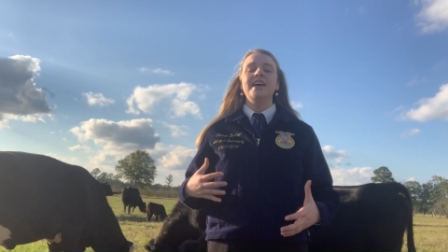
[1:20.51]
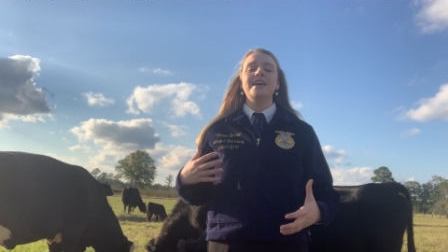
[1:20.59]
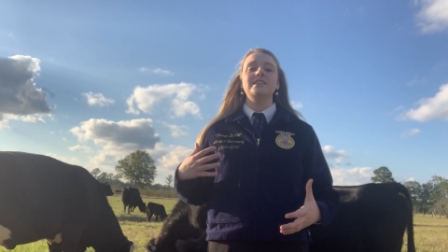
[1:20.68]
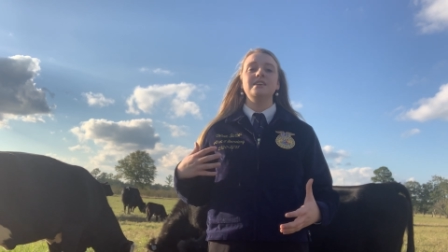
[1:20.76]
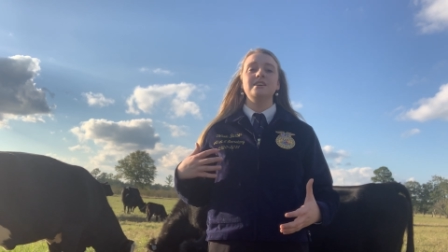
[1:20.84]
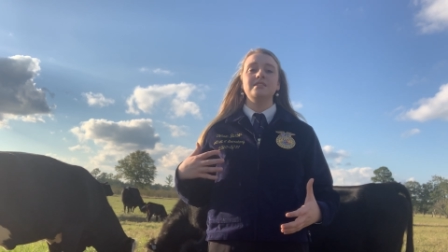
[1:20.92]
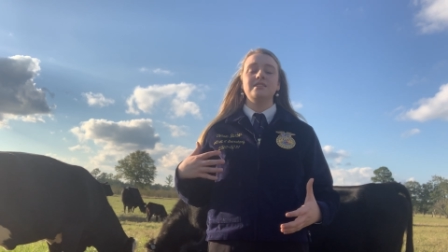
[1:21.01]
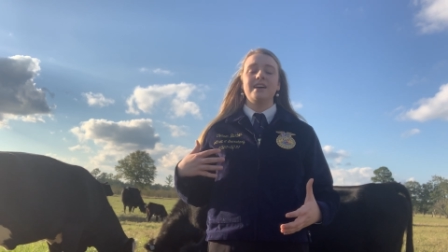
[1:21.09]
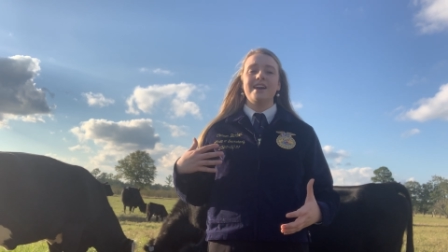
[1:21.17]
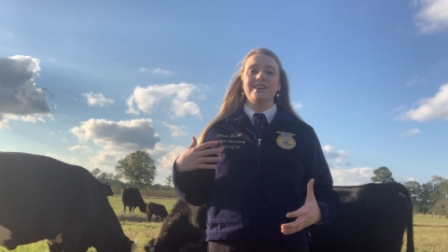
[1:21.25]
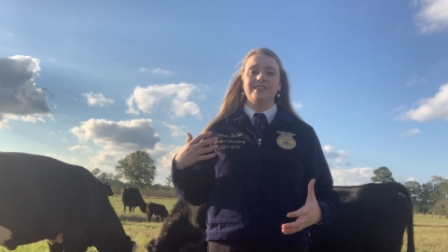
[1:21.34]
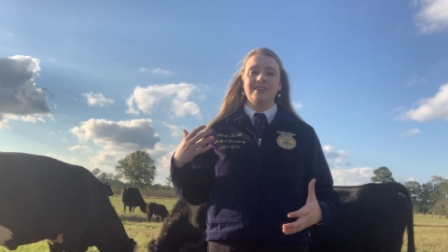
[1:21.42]
and then
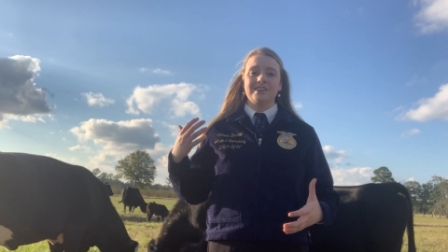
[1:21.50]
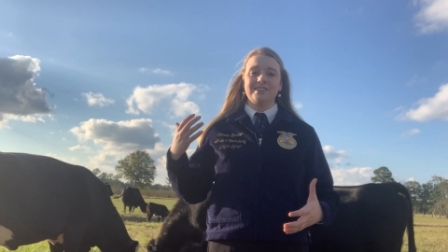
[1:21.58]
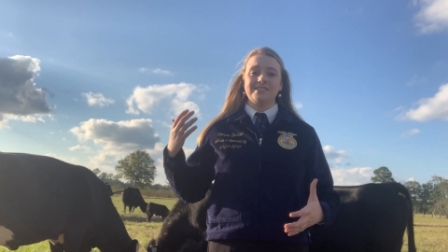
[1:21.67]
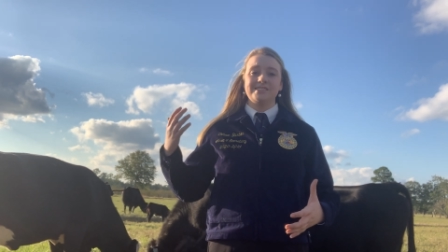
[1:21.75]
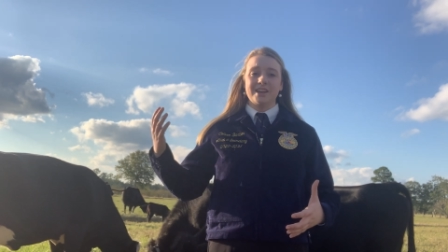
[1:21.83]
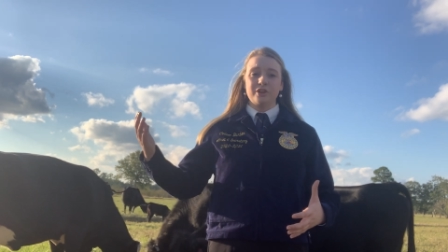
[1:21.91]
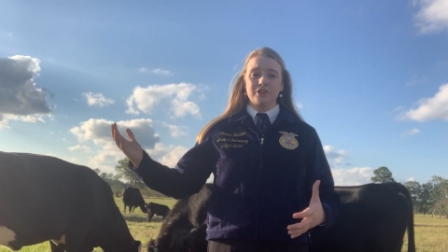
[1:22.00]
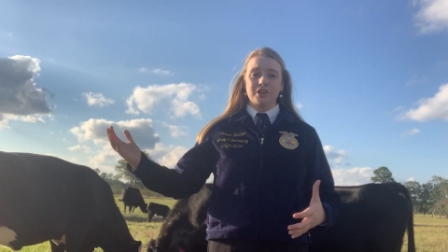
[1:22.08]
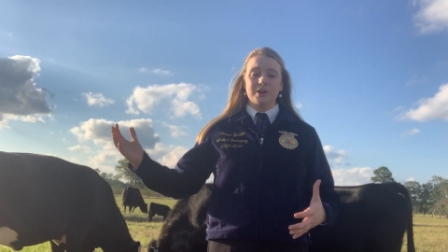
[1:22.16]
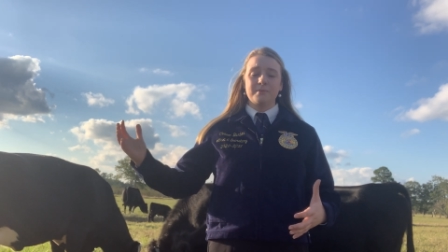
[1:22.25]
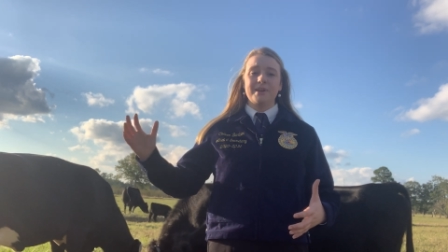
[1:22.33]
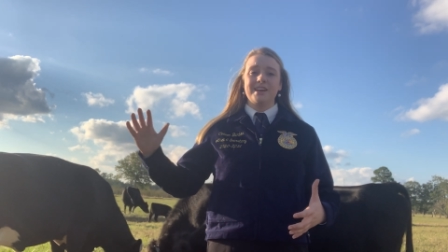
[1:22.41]
they then sell
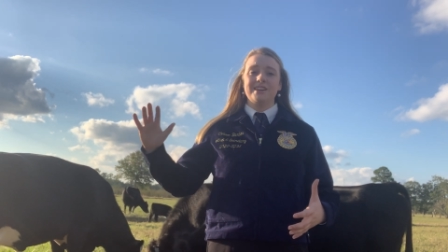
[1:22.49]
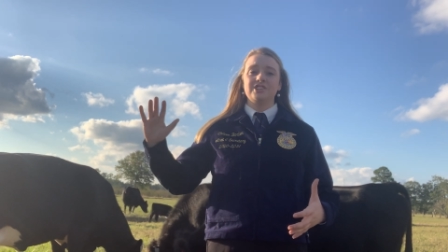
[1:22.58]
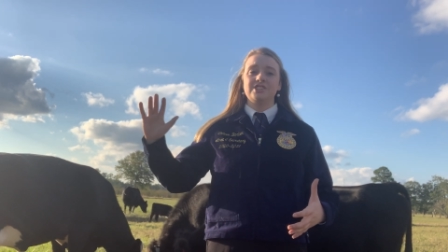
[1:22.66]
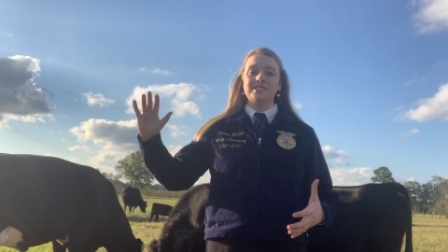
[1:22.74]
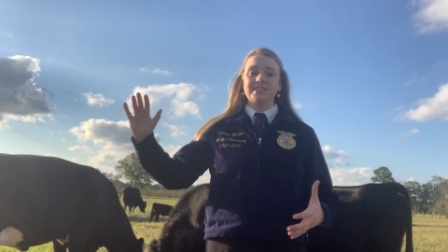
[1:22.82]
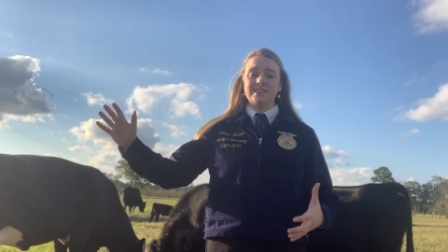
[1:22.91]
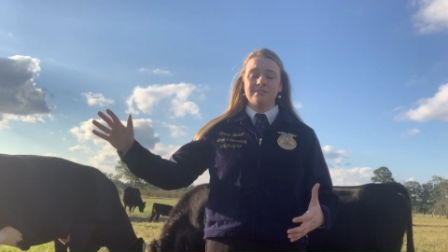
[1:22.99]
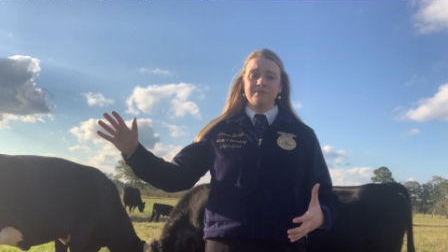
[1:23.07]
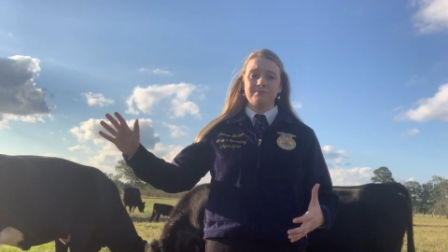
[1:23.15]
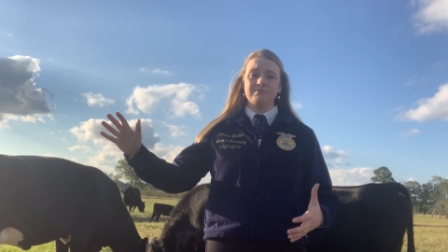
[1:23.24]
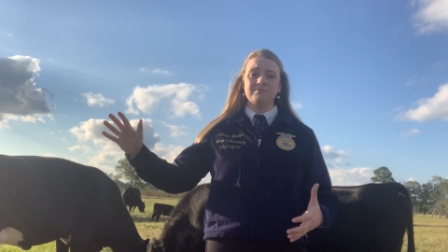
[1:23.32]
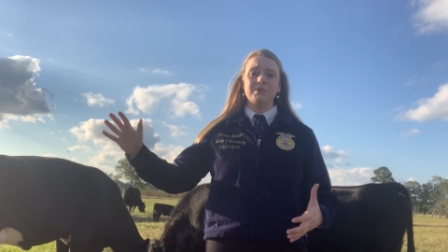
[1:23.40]
them and send
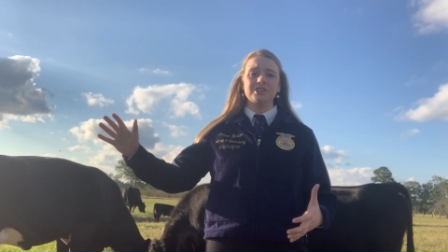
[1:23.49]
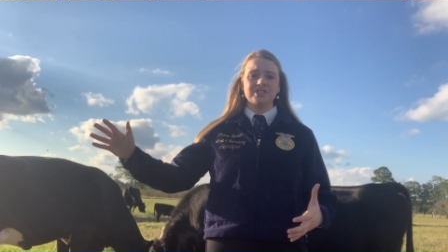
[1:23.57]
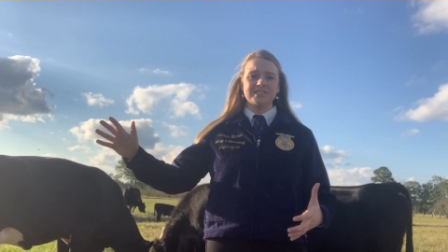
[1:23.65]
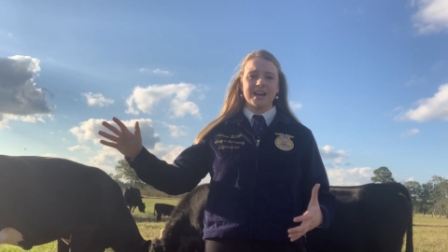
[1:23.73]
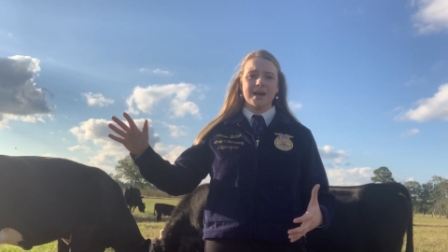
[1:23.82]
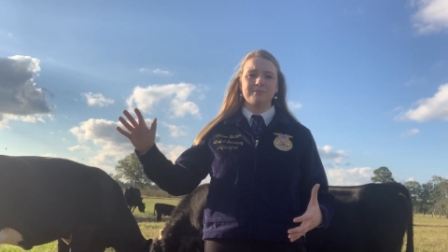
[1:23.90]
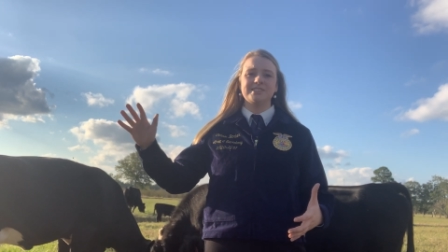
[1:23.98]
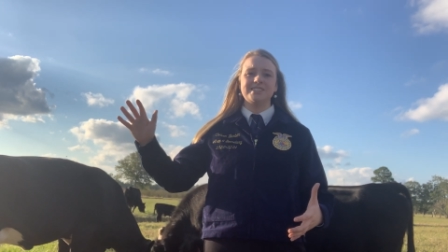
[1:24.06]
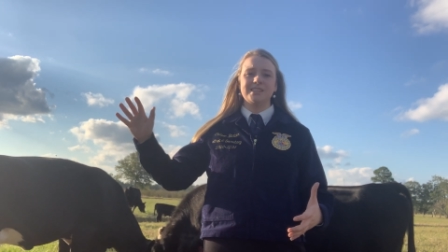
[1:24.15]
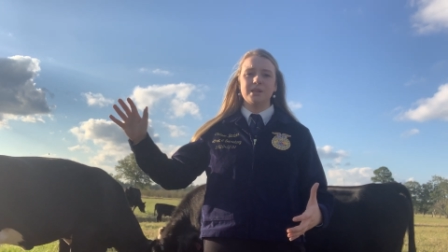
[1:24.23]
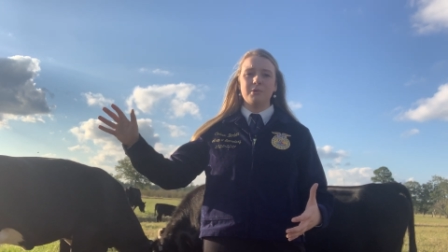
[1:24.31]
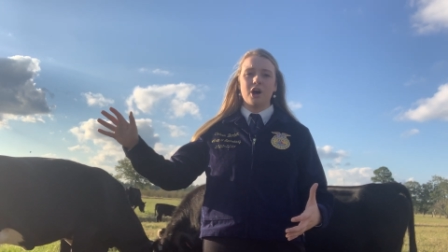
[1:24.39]
most of the time
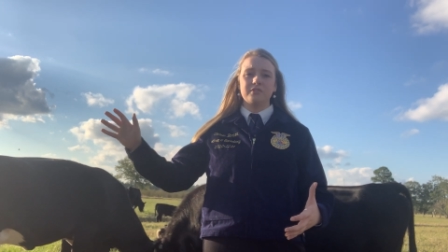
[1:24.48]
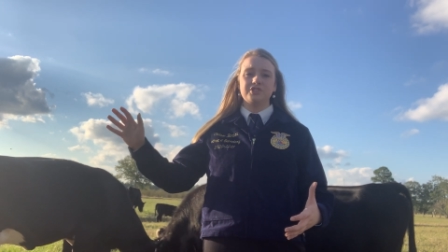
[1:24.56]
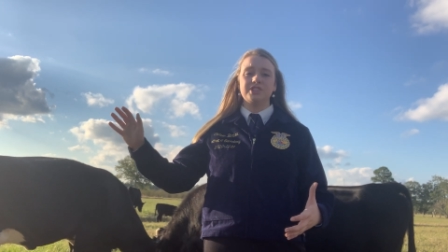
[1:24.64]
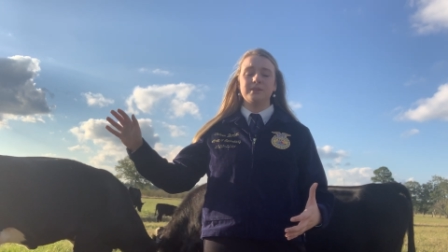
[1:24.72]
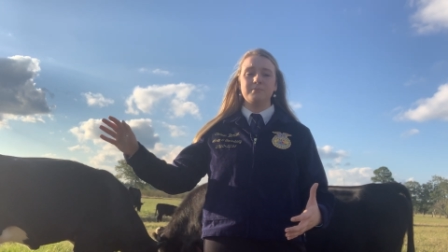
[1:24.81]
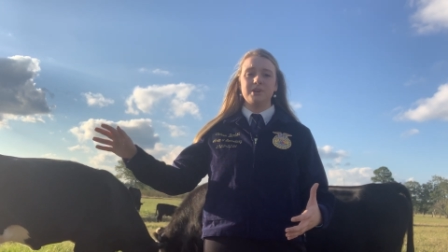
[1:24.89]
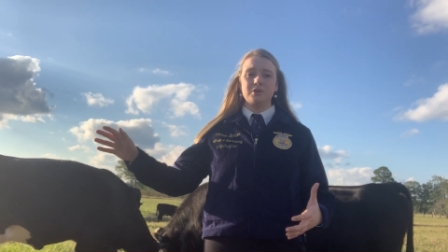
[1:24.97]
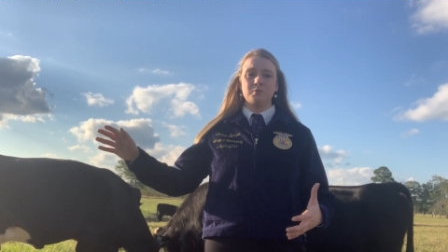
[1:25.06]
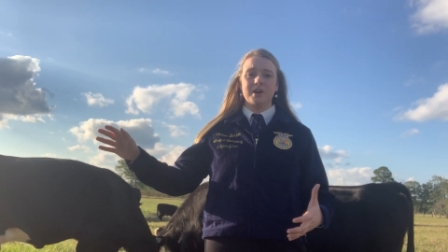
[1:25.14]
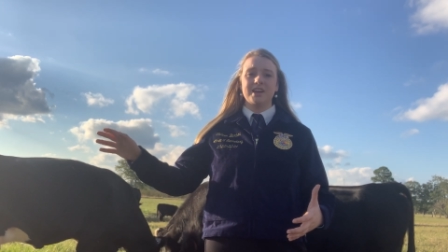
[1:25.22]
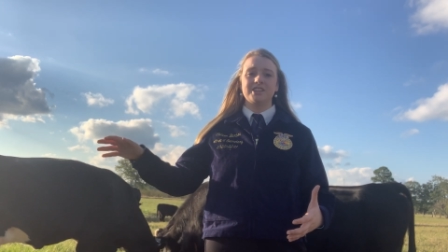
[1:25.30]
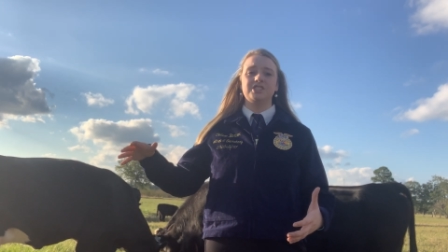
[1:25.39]
send them off to the
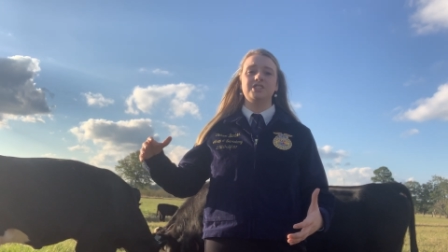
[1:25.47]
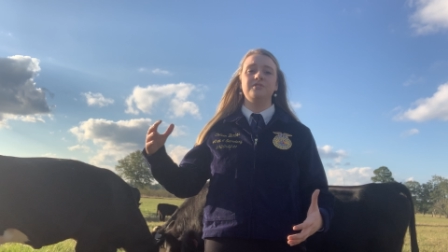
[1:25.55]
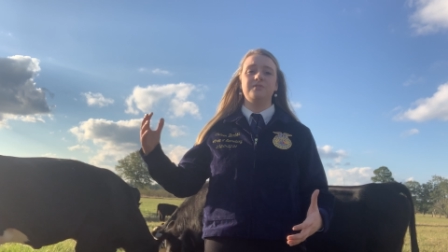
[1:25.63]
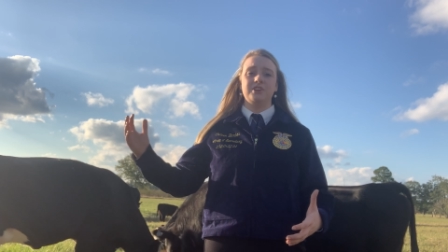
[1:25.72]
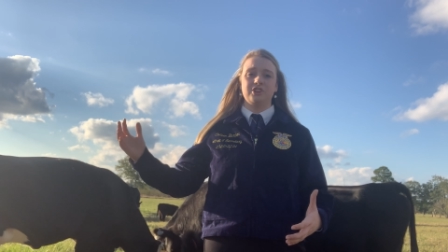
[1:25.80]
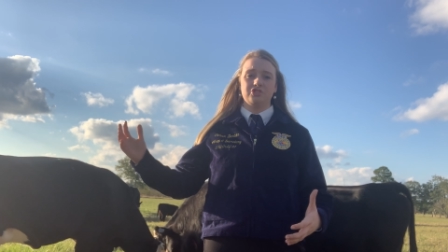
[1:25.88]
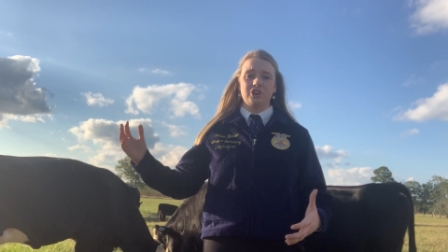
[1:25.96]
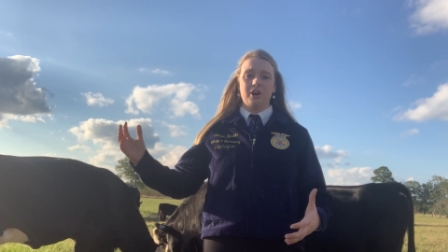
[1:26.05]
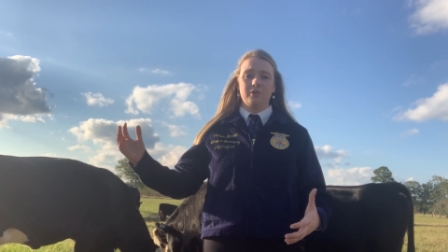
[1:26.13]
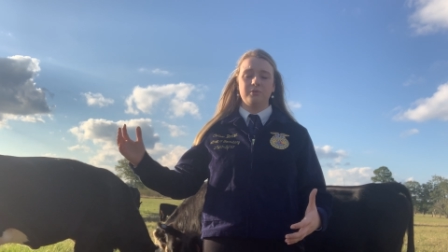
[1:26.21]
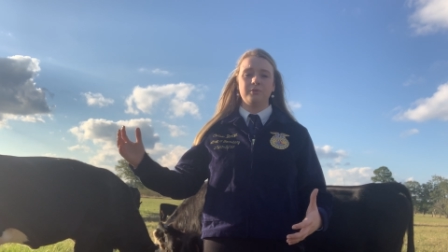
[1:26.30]
Midwest to finish off.